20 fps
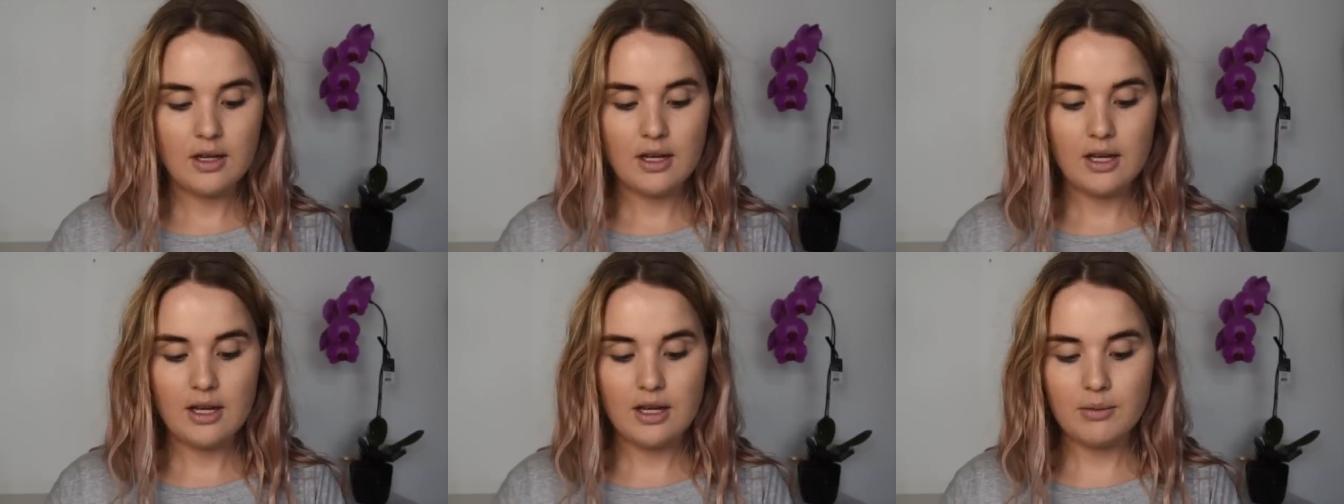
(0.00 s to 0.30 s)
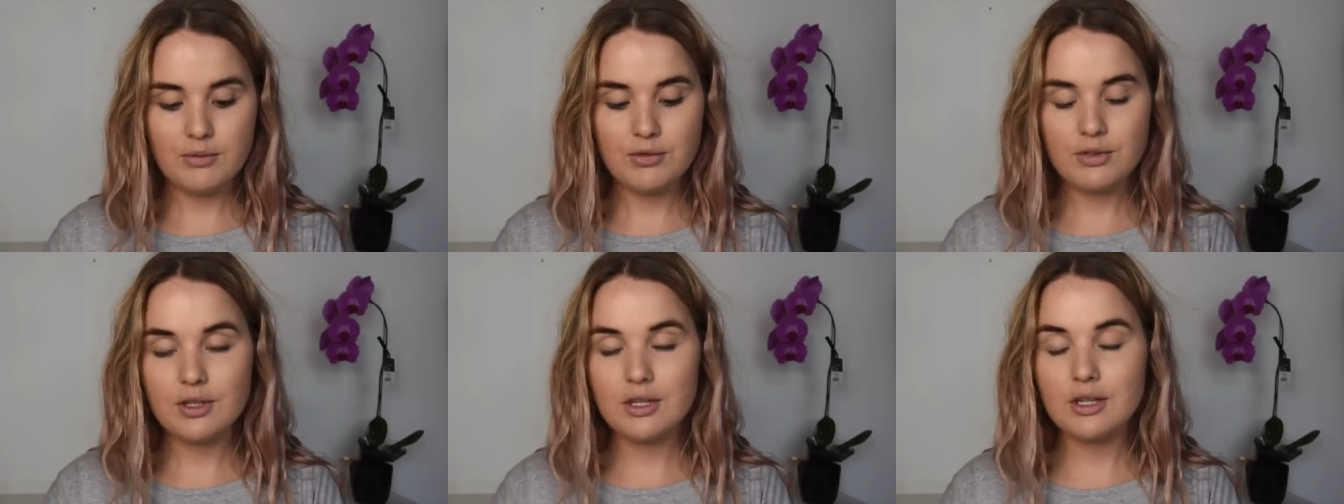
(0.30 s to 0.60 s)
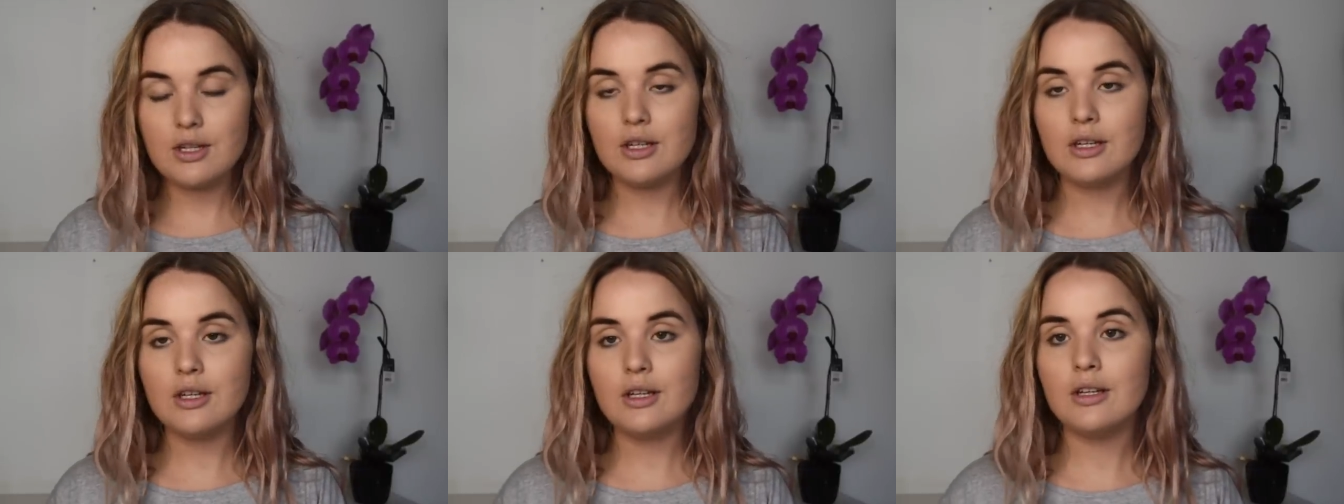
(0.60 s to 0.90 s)
And I'm just
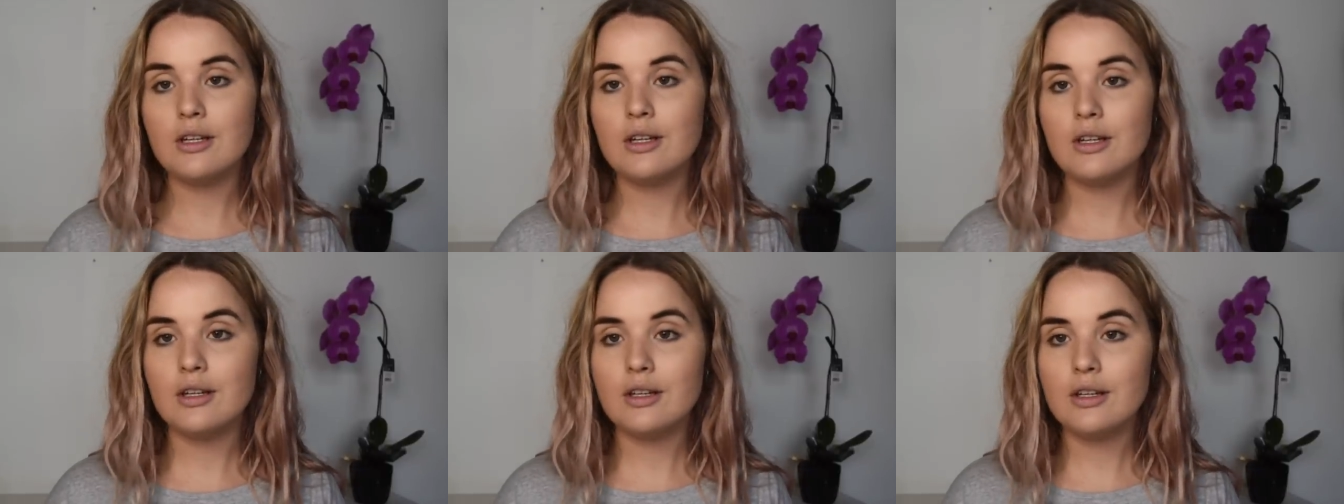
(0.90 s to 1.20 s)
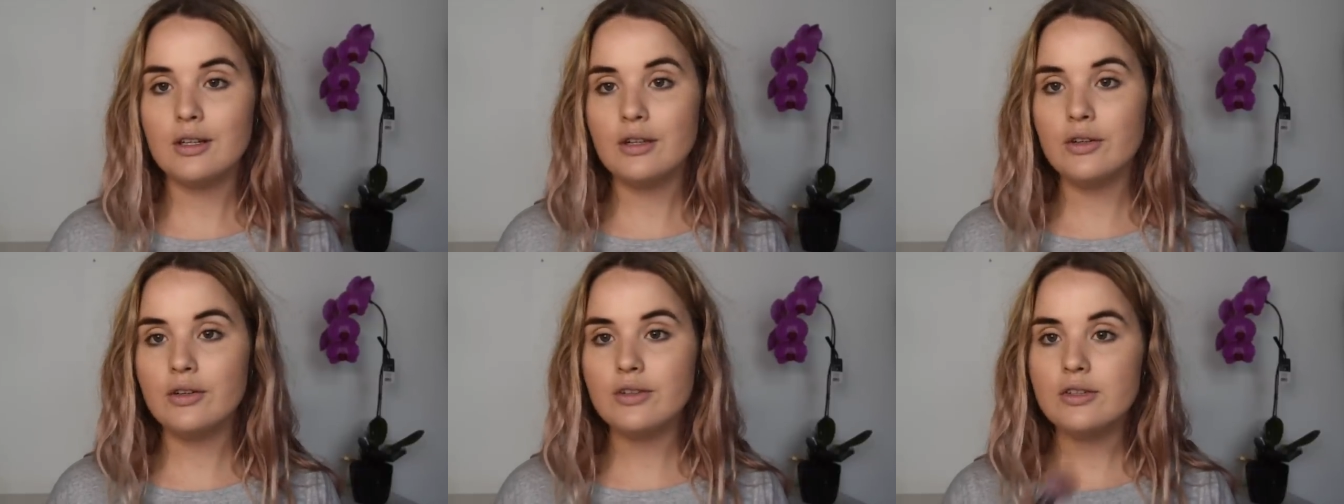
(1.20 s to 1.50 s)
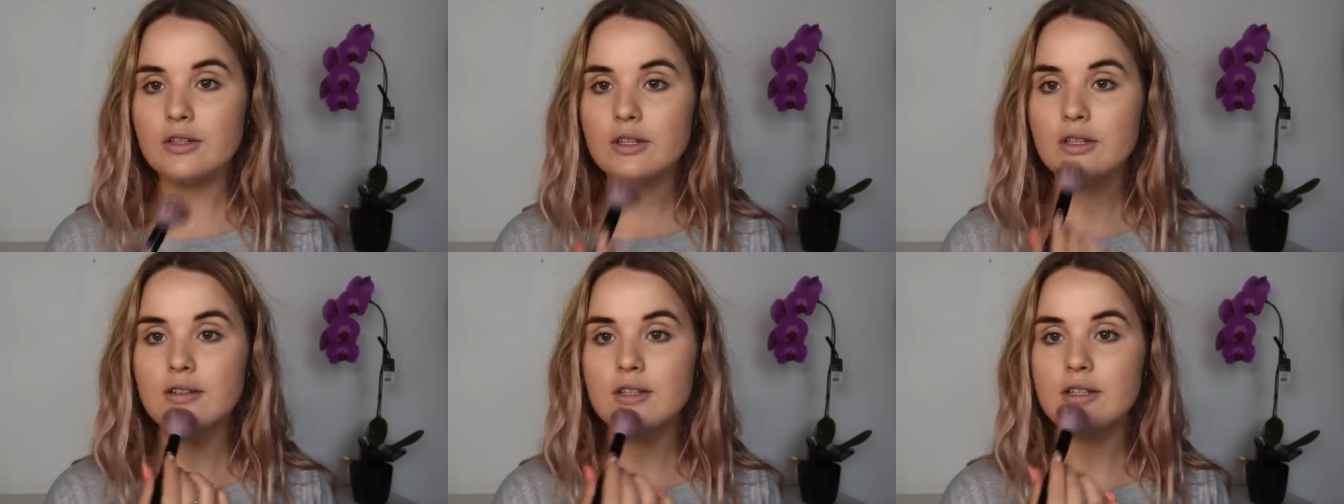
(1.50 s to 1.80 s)
going to
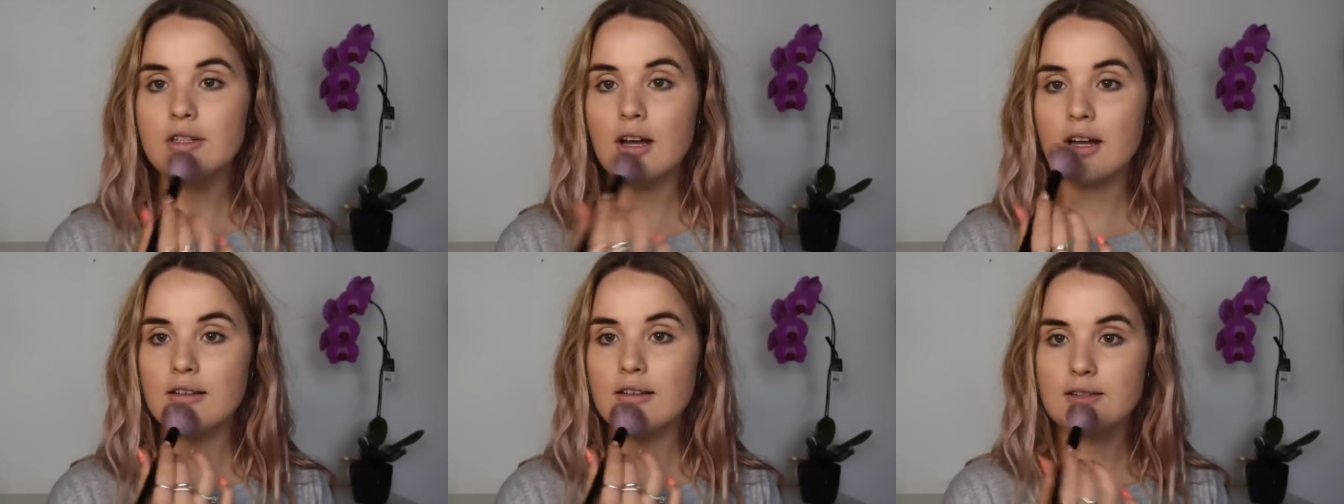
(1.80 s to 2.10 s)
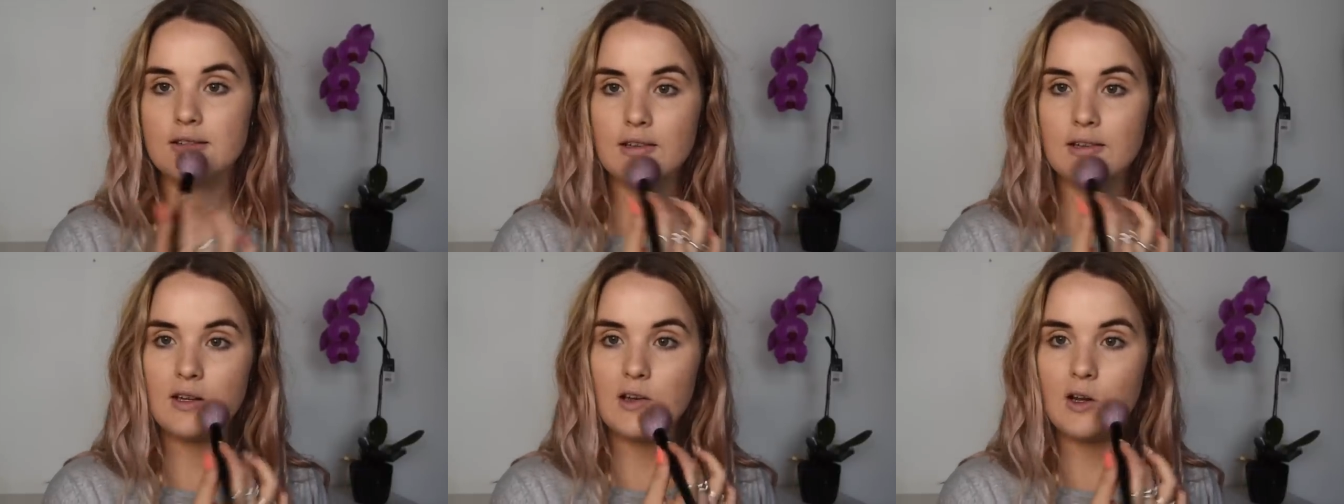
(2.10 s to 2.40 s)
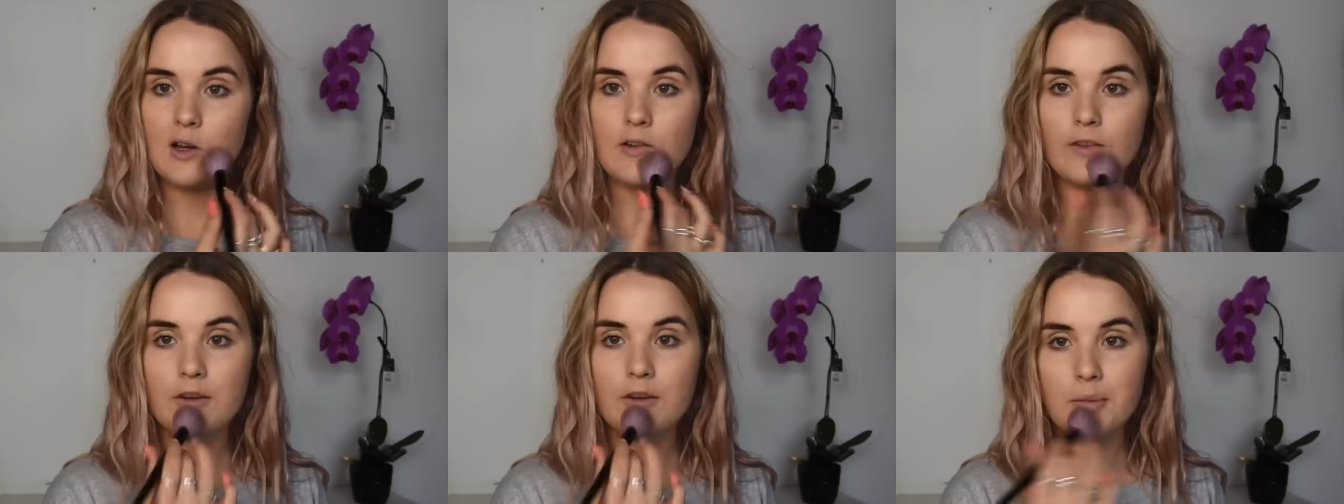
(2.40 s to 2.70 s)
loosely dust it
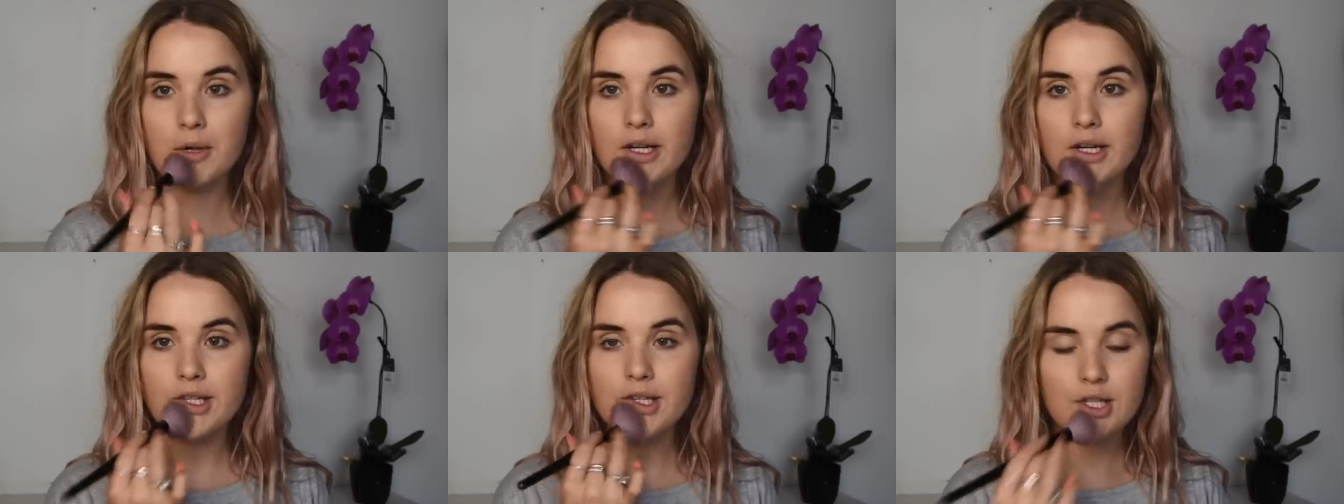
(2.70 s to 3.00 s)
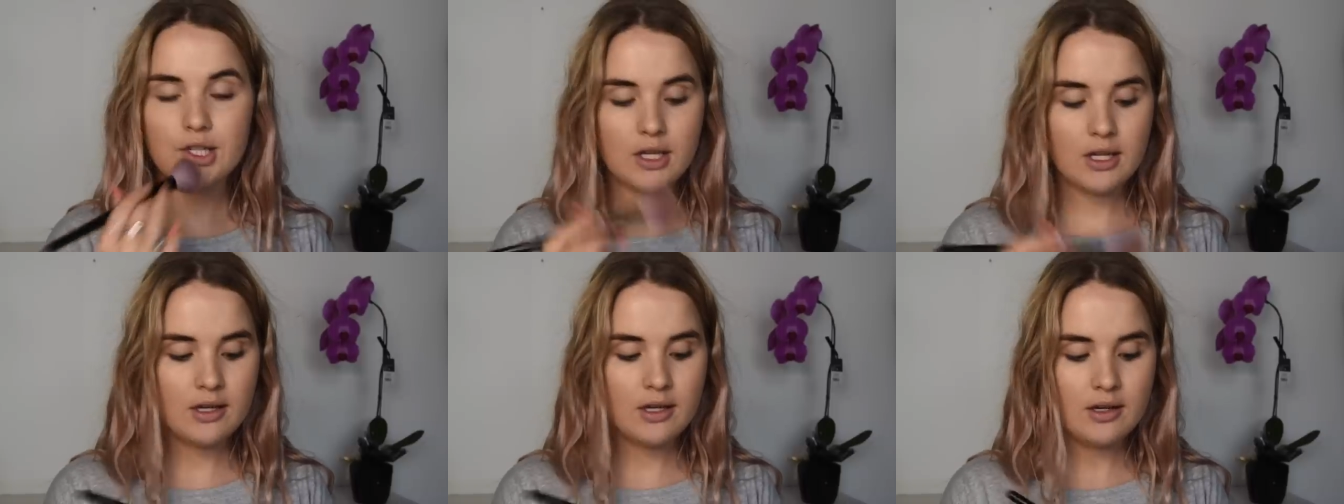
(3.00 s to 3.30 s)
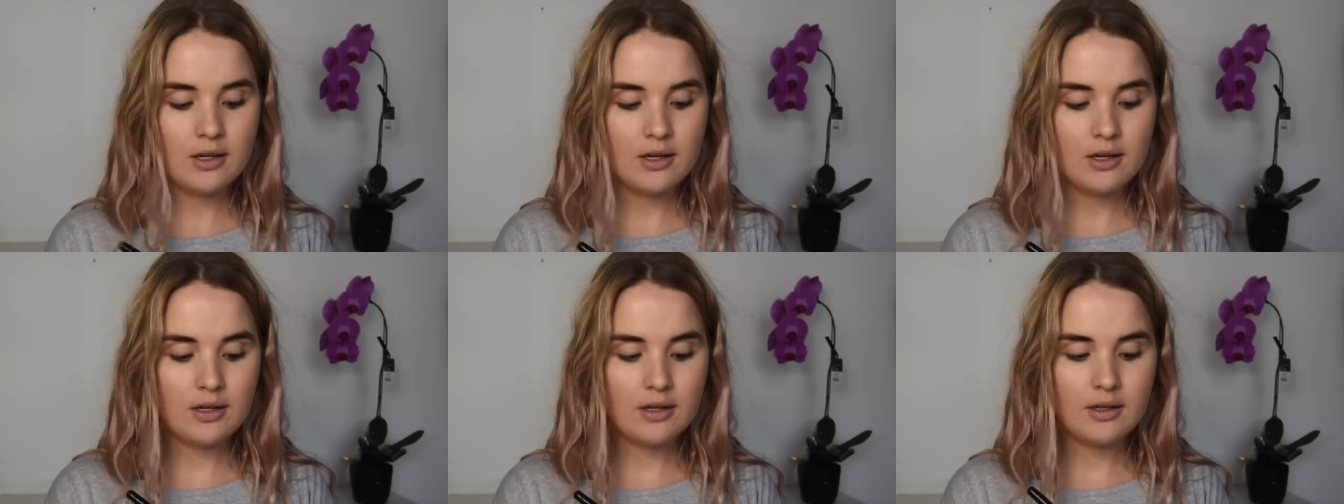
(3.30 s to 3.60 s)
over my
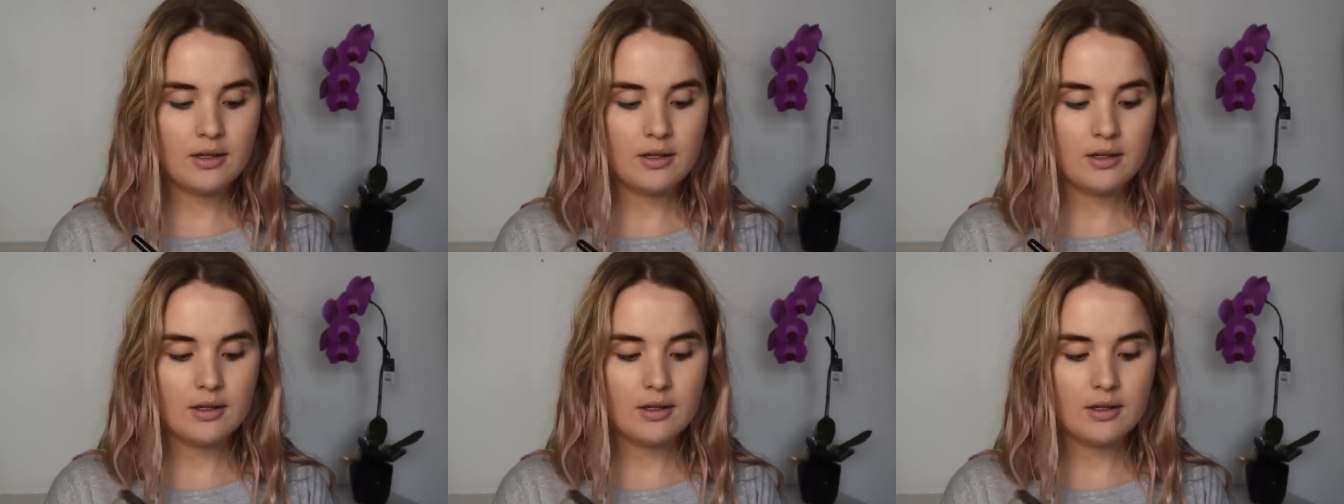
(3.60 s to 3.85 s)
chin,